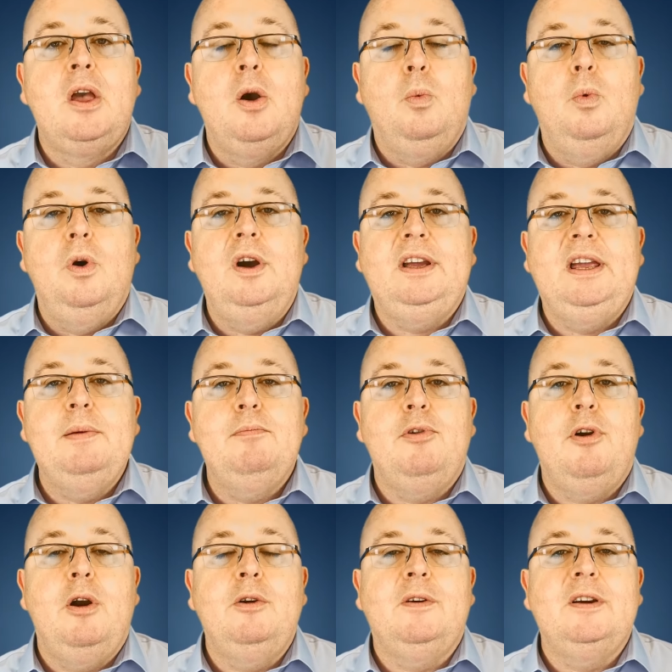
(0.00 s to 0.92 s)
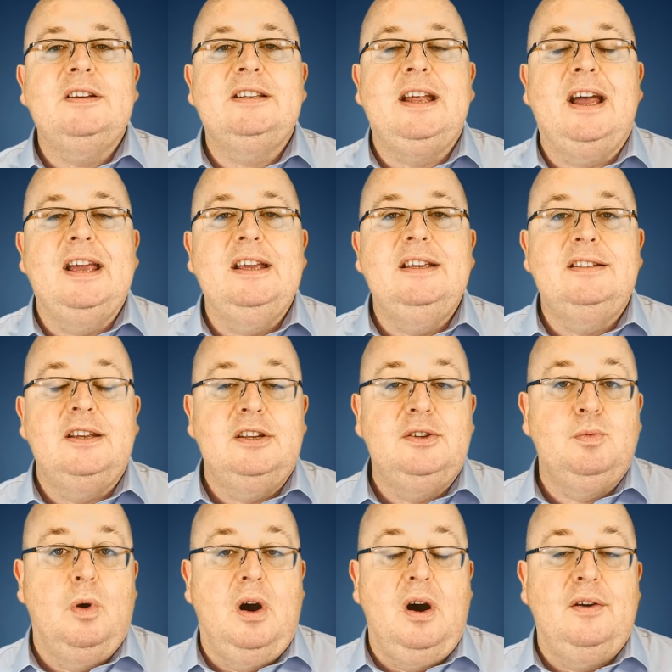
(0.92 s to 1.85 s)
Work in progress days
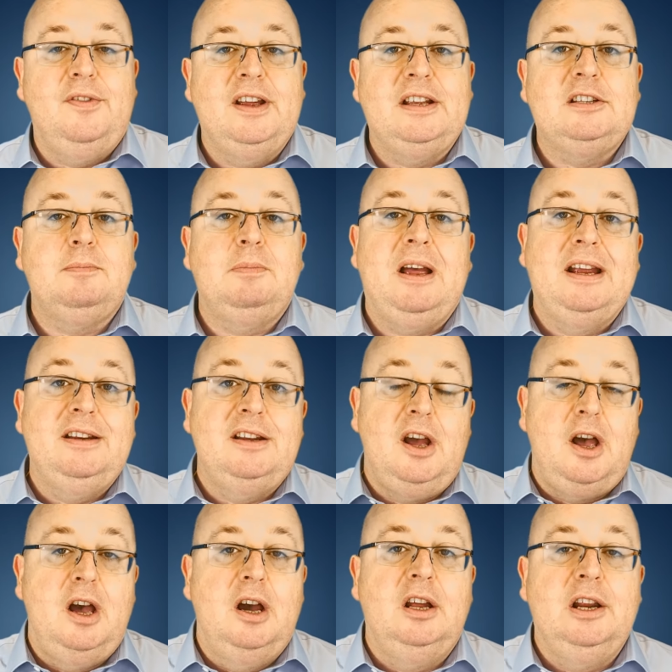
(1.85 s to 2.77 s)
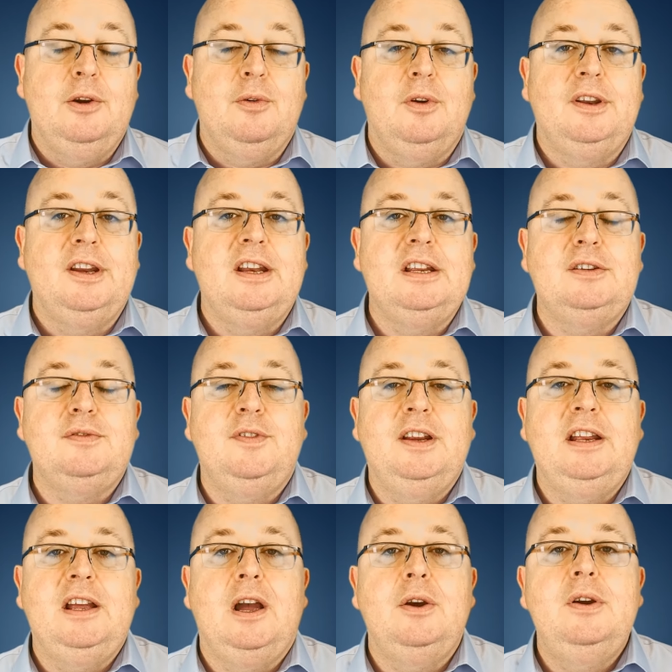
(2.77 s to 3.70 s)
is what I've explained earlier on in this
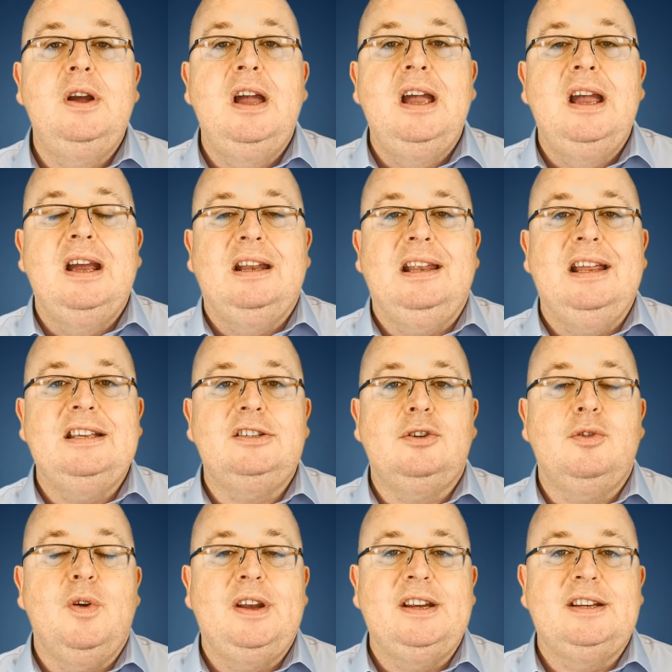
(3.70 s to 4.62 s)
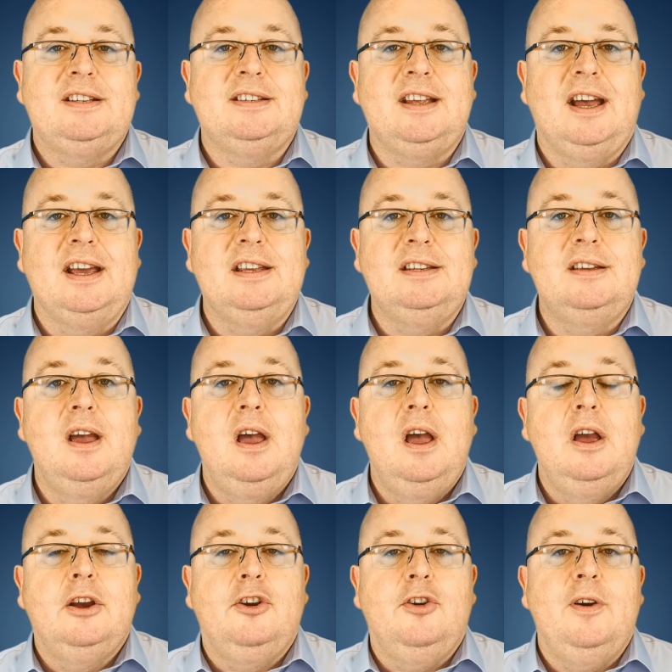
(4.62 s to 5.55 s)
video, less creditor days.
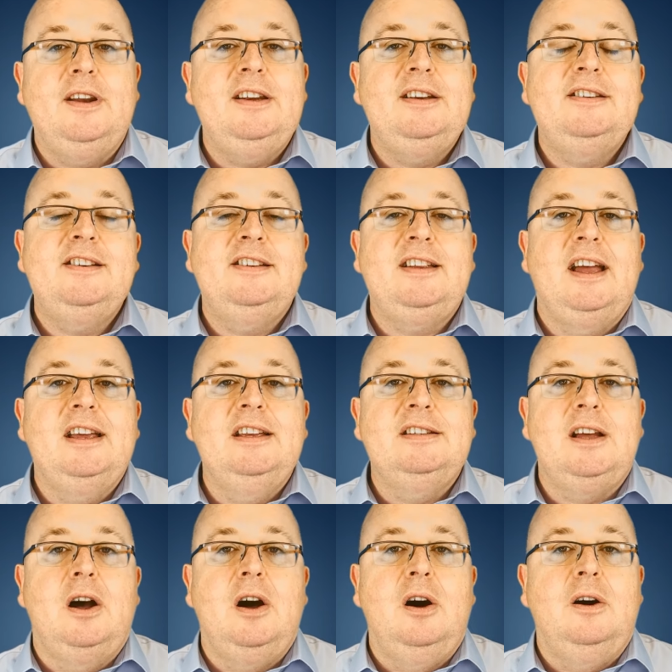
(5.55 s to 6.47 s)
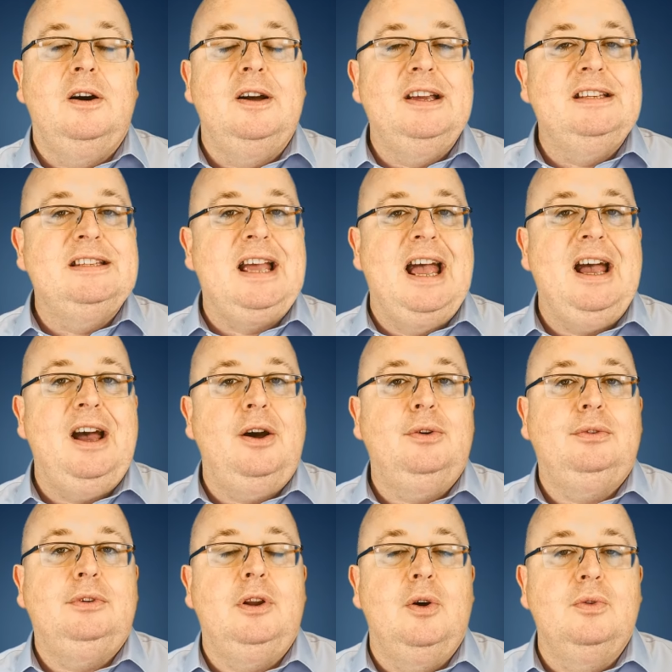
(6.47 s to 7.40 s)
Creditor days is how
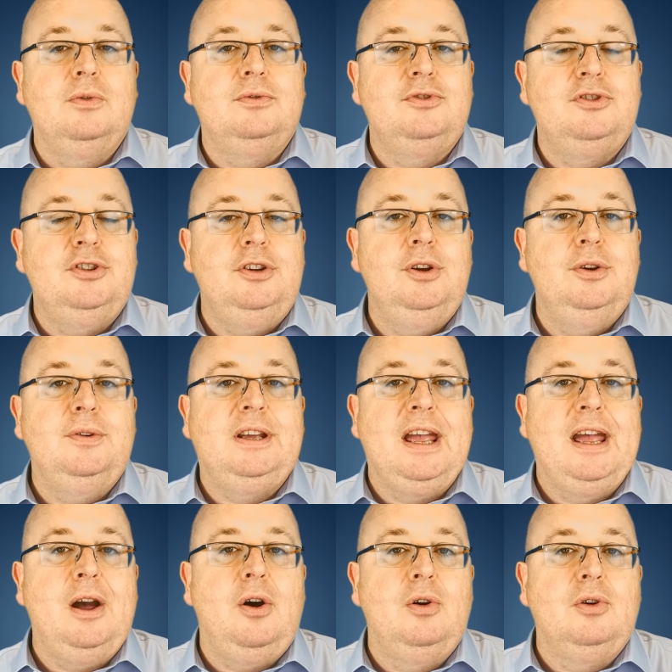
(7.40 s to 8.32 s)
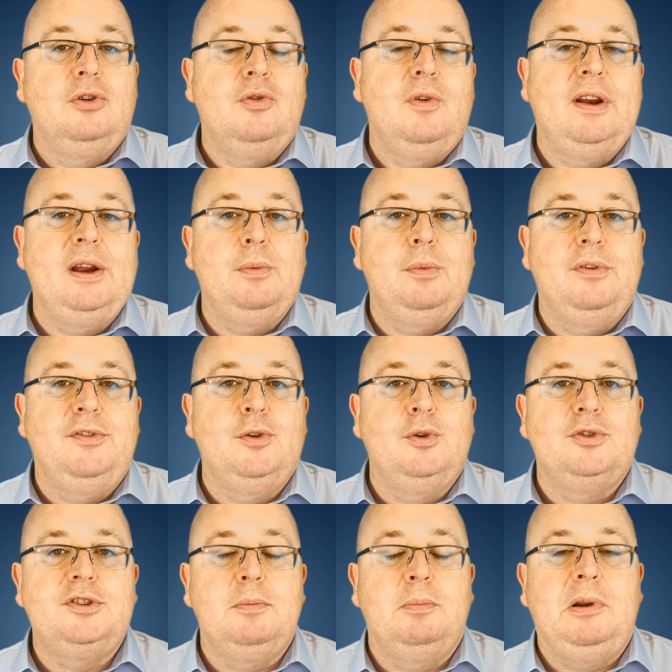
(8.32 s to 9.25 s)
long do you get on credit with
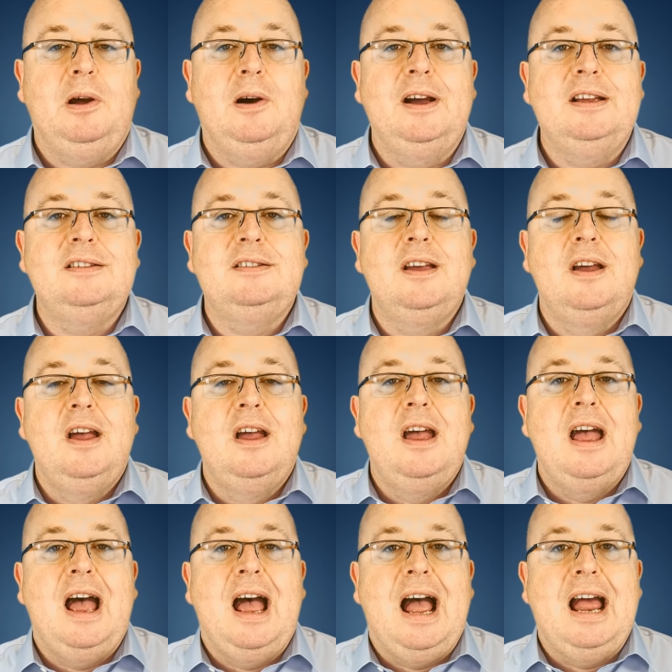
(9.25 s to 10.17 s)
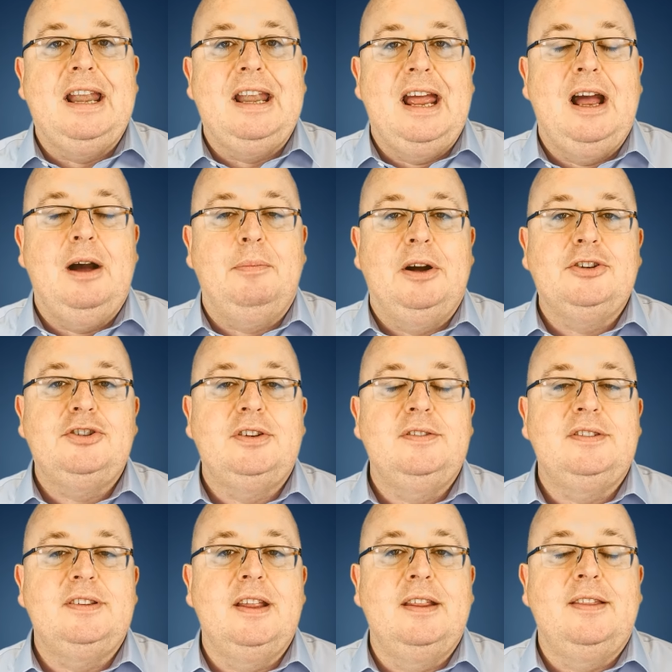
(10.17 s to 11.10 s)
your suppliers and how much
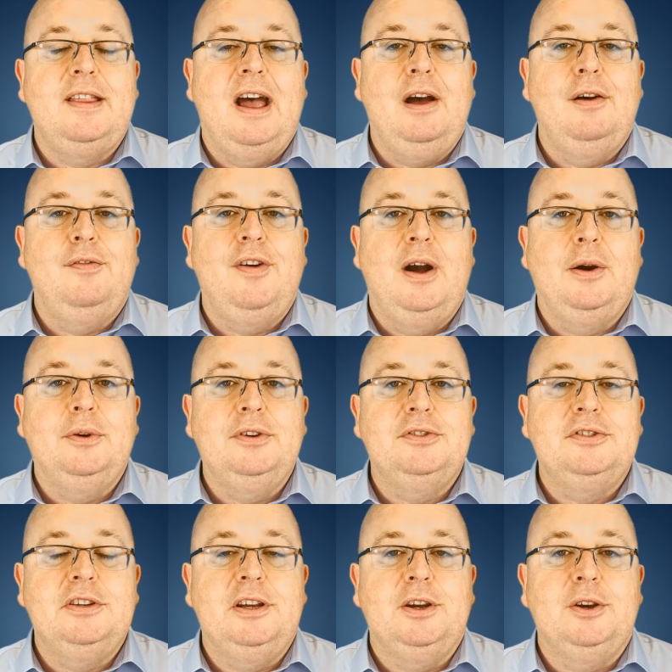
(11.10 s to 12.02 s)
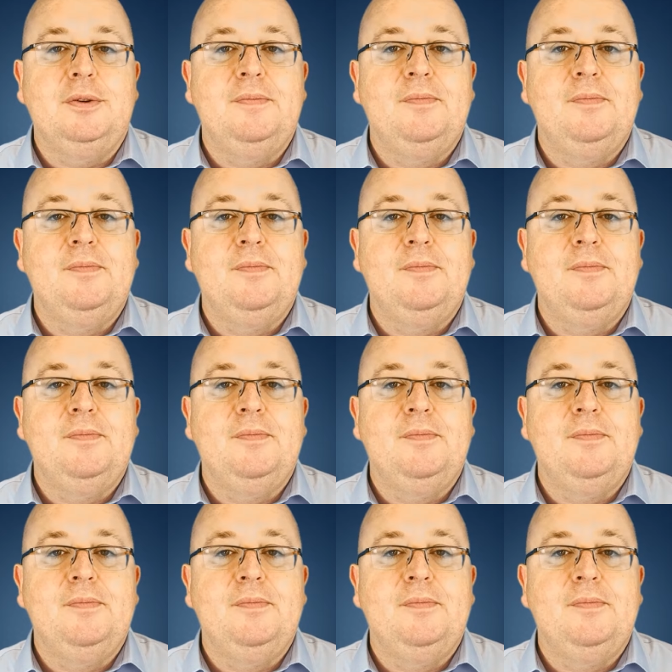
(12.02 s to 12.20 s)
is that of value to you.